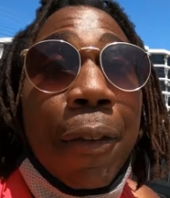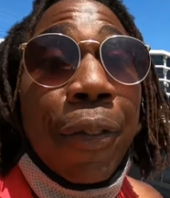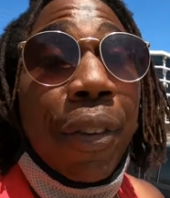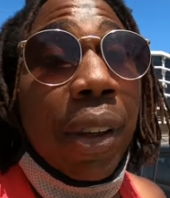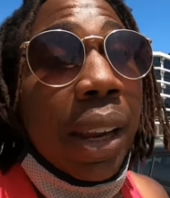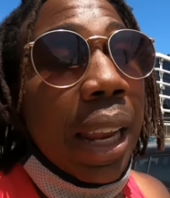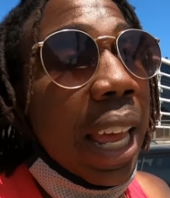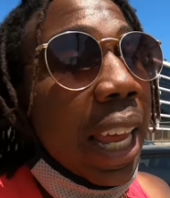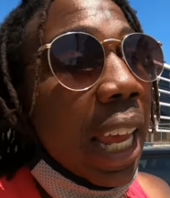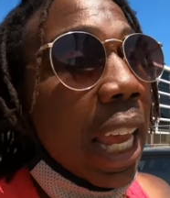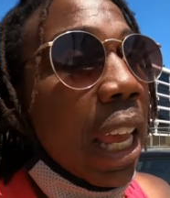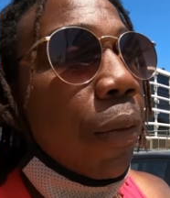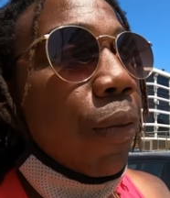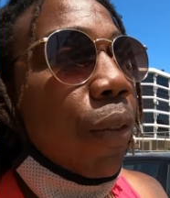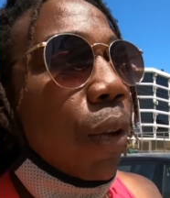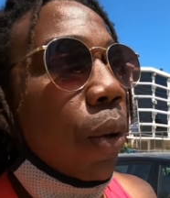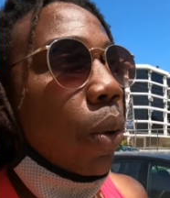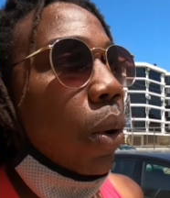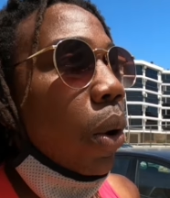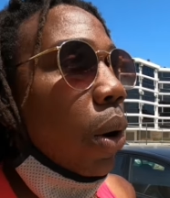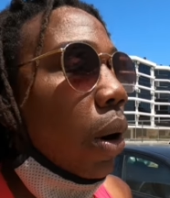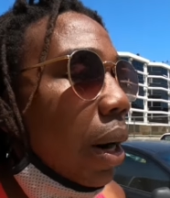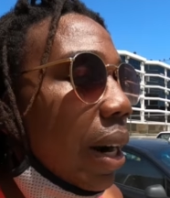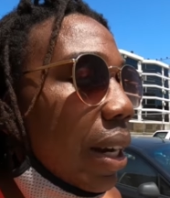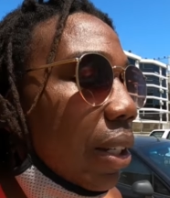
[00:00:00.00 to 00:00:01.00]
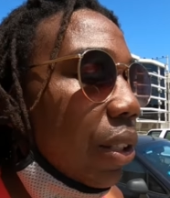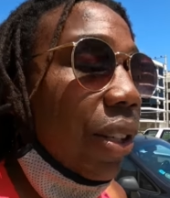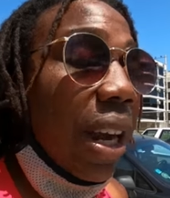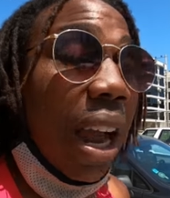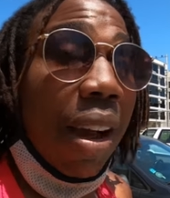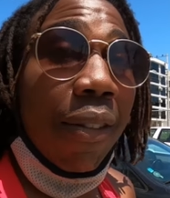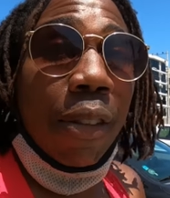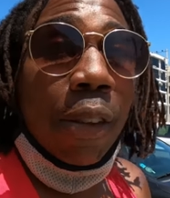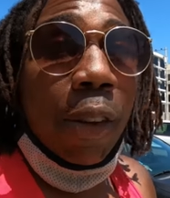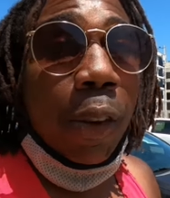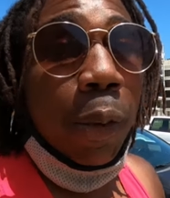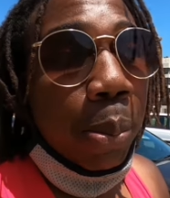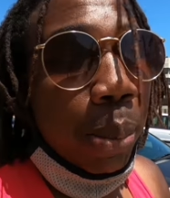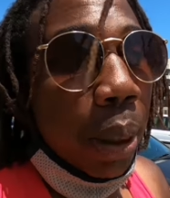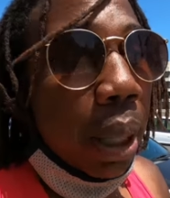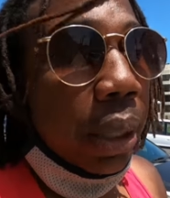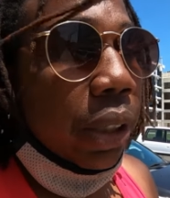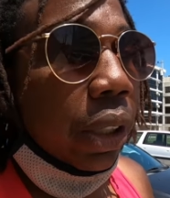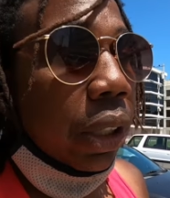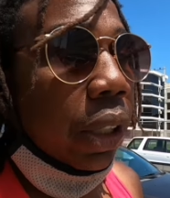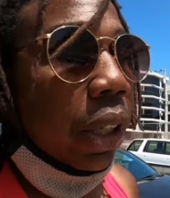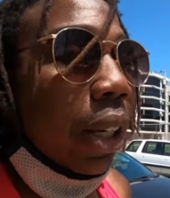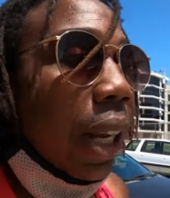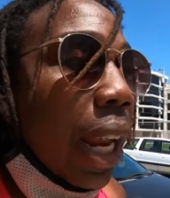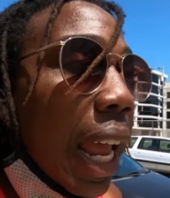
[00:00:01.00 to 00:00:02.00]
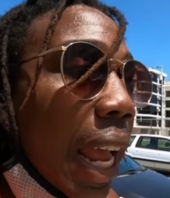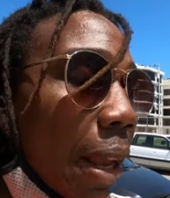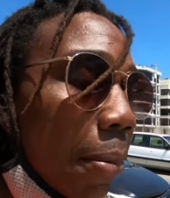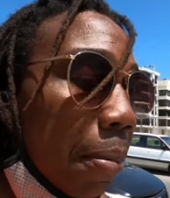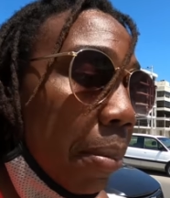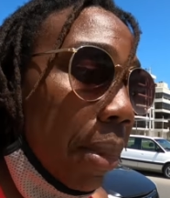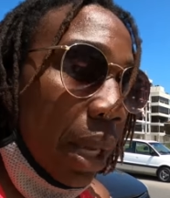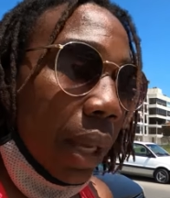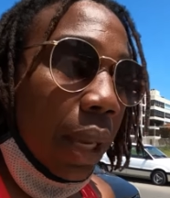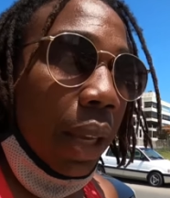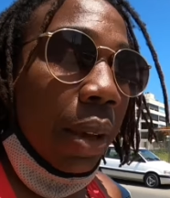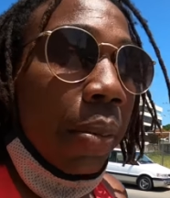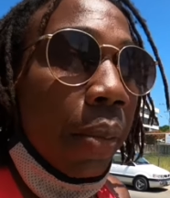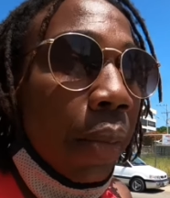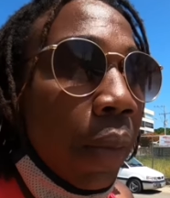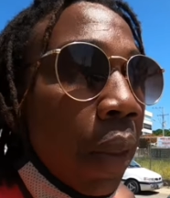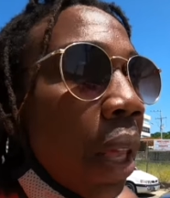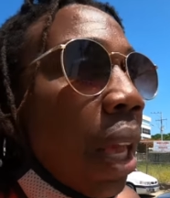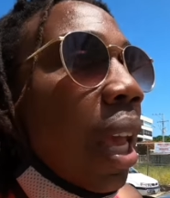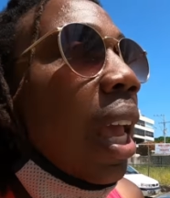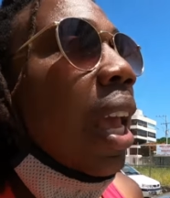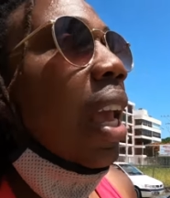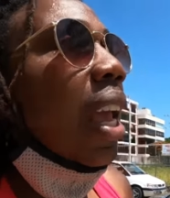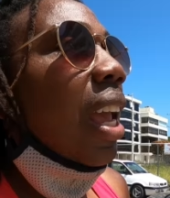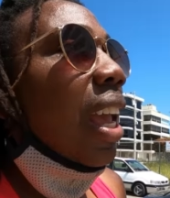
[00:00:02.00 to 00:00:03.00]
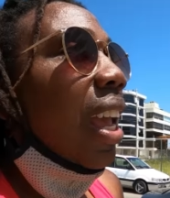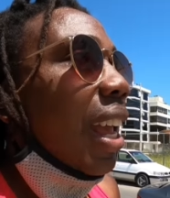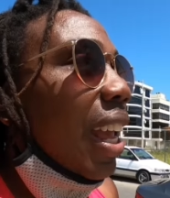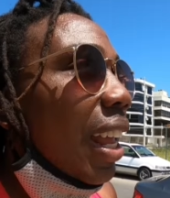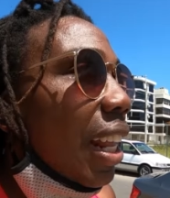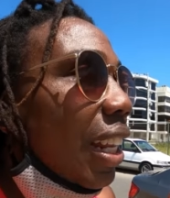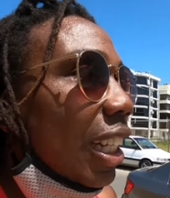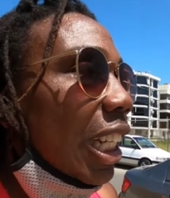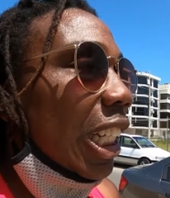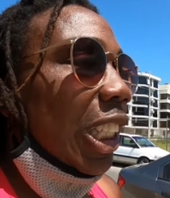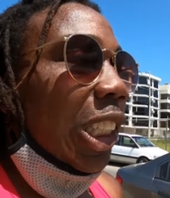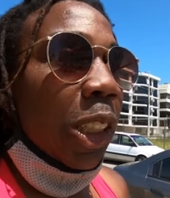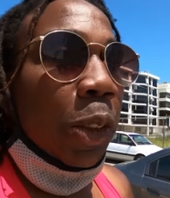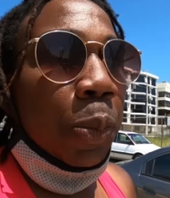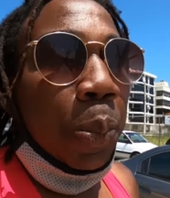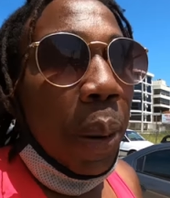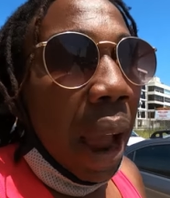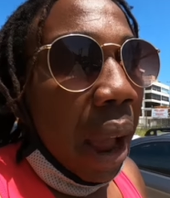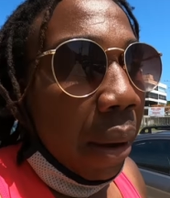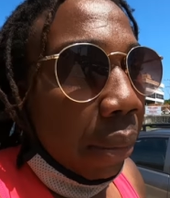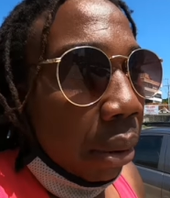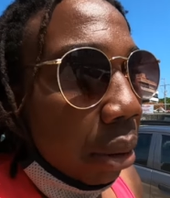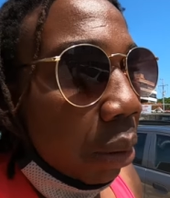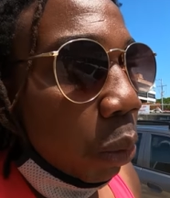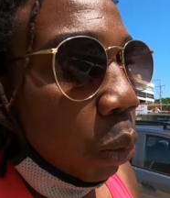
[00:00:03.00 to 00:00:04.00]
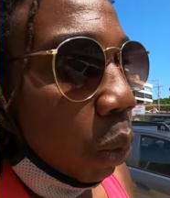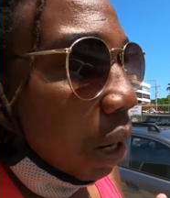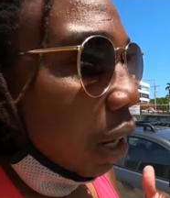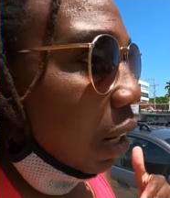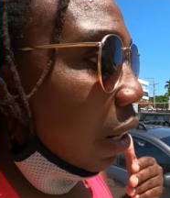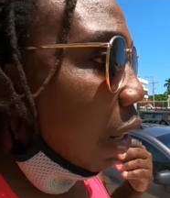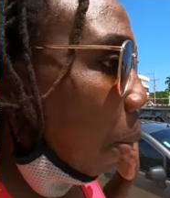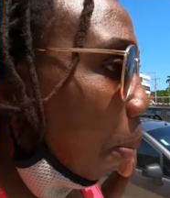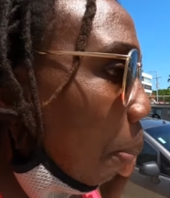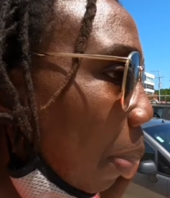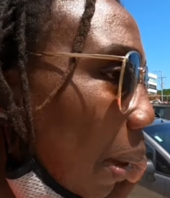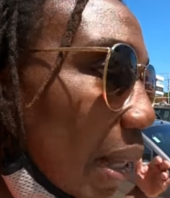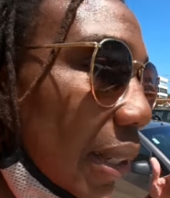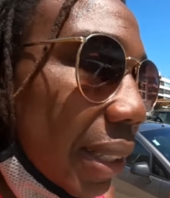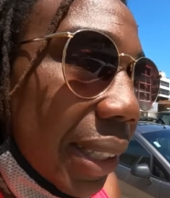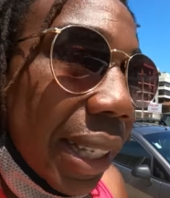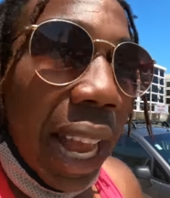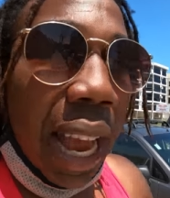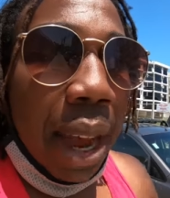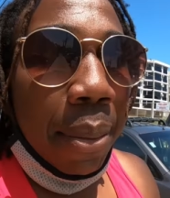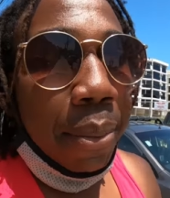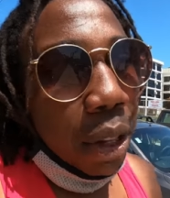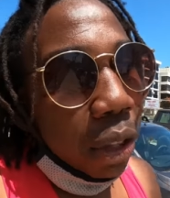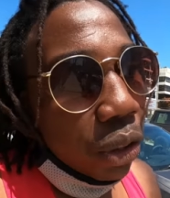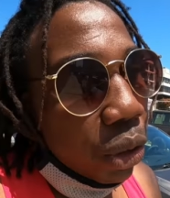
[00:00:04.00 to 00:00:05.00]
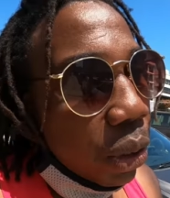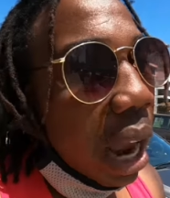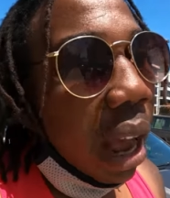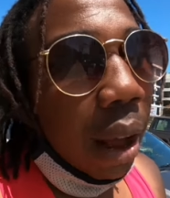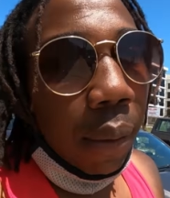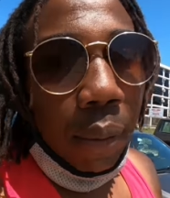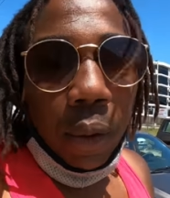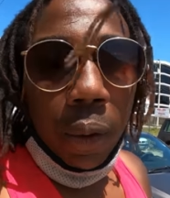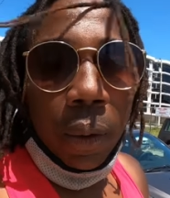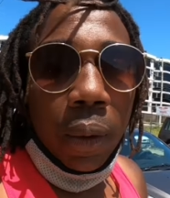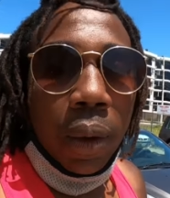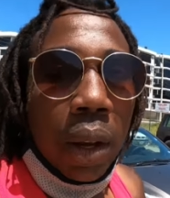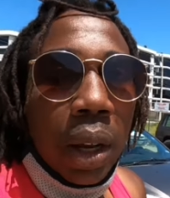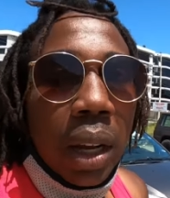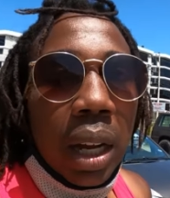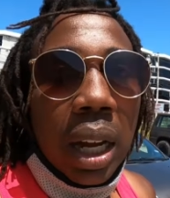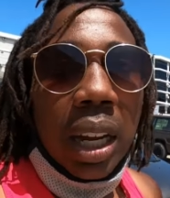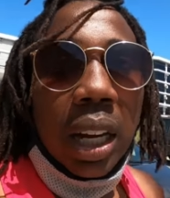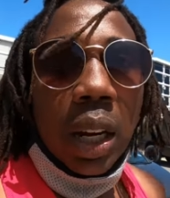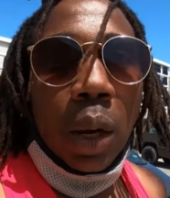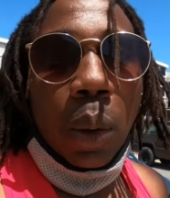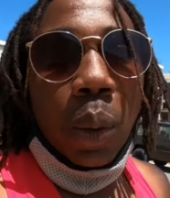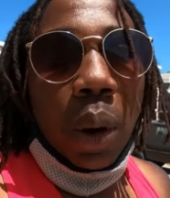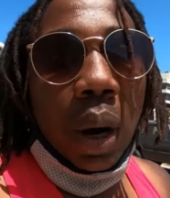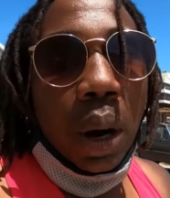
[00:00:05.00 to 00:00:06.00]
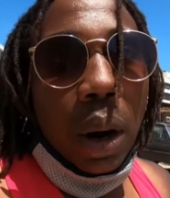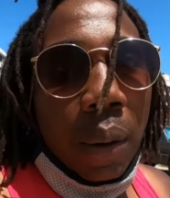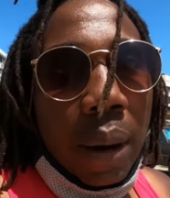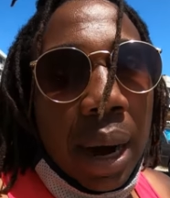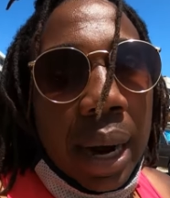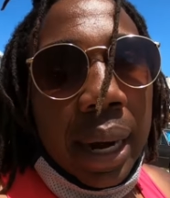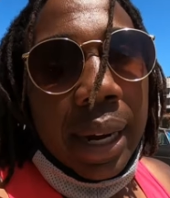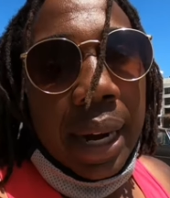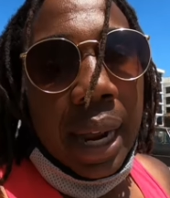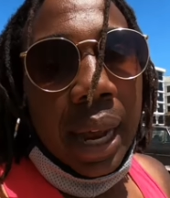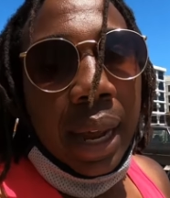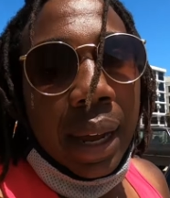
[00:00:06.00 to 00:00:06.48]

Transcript: I feel like if you are a travel budgeter like me, this is probably one of the best time to travel in the world right